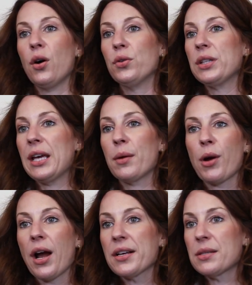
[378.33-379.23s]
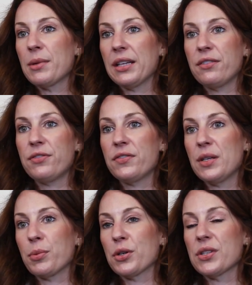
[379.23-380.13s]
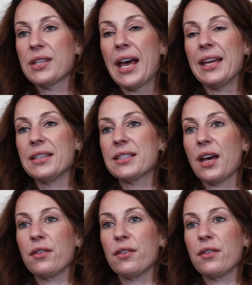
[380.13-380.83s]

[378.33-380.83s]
only approximately 50%